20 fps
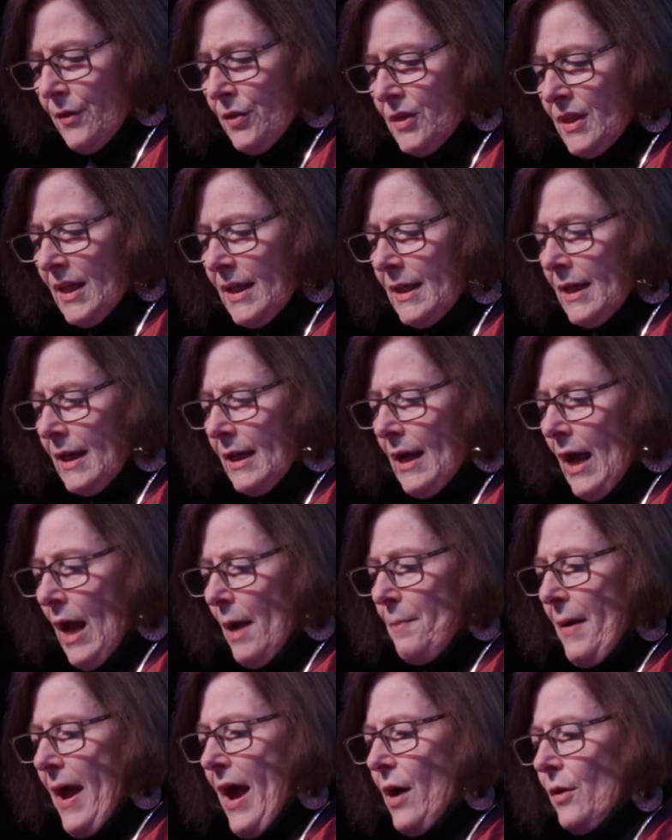thinking
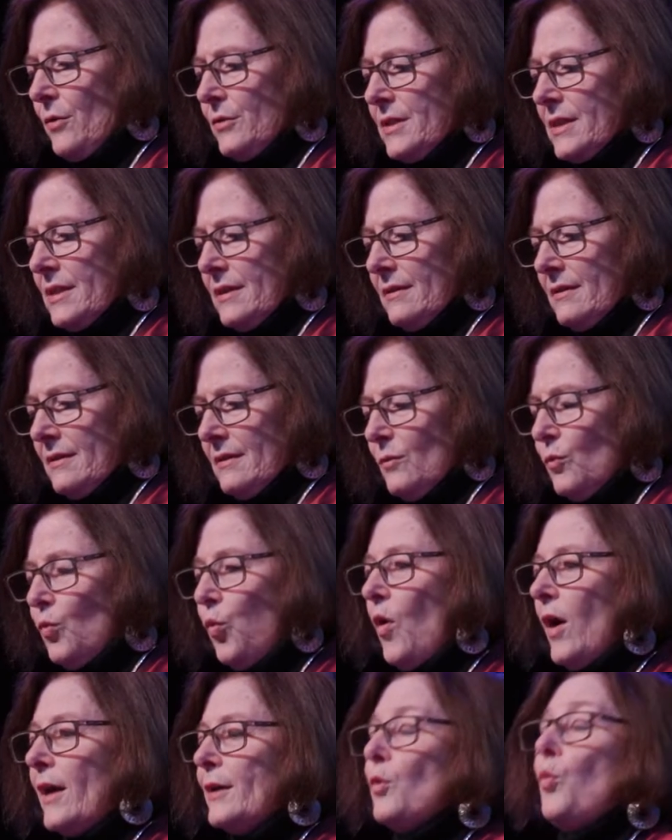about
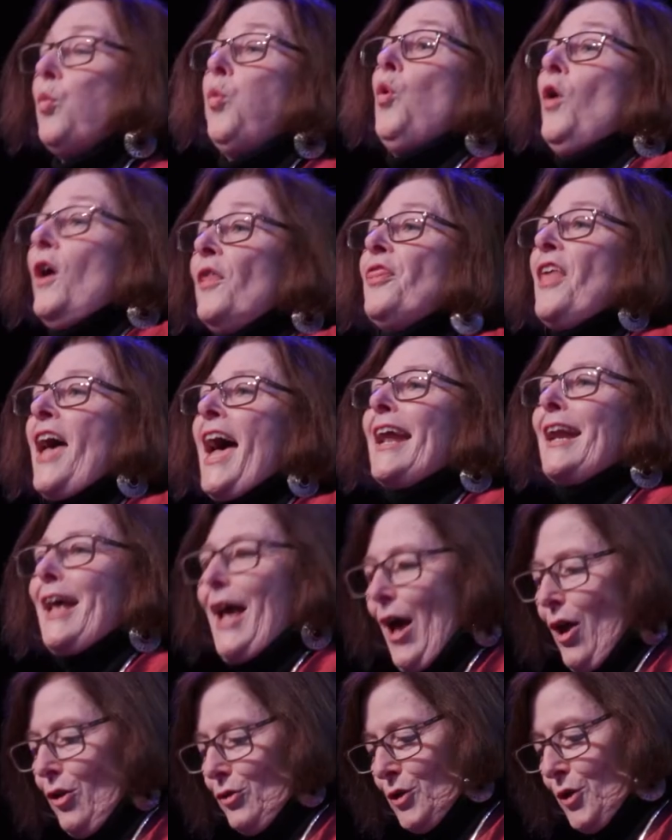what would that
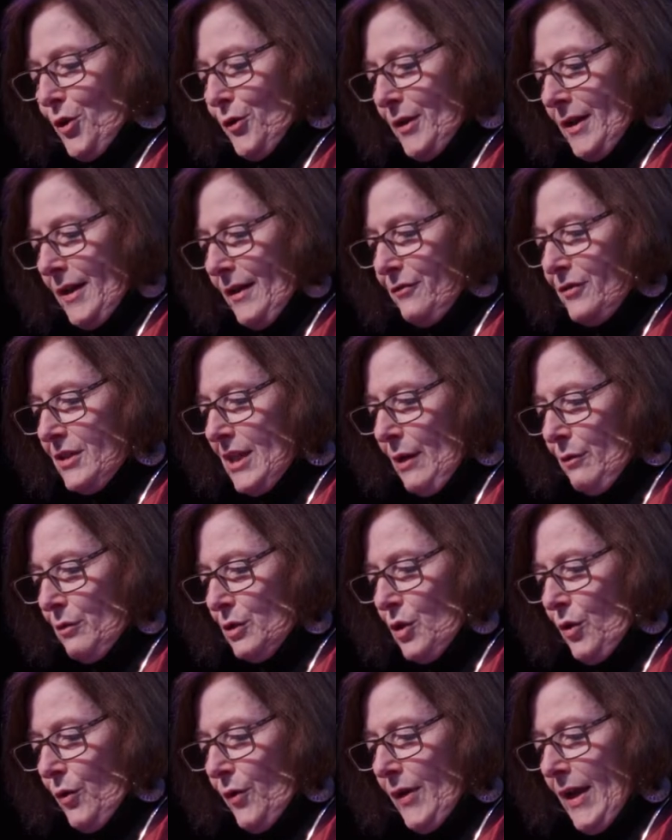alternative
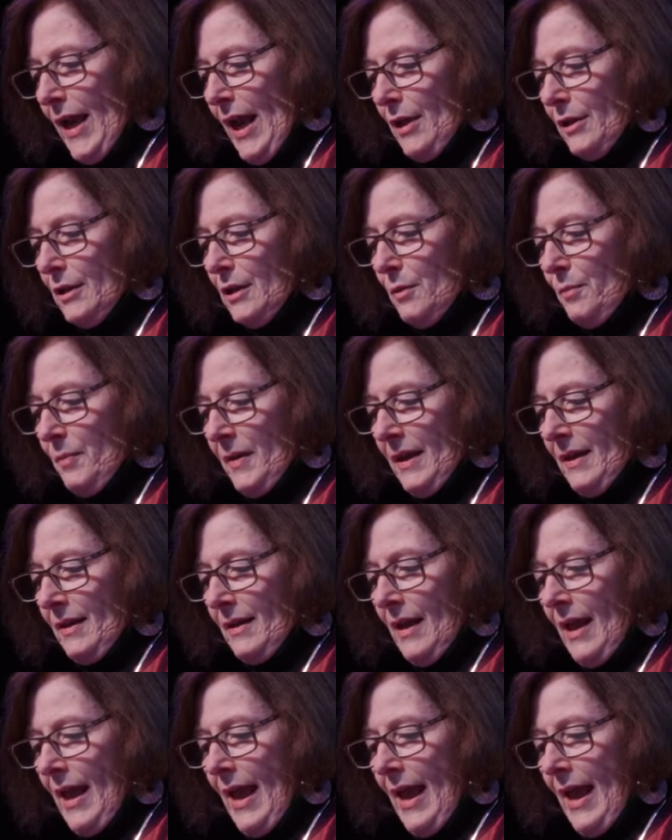territoriality be.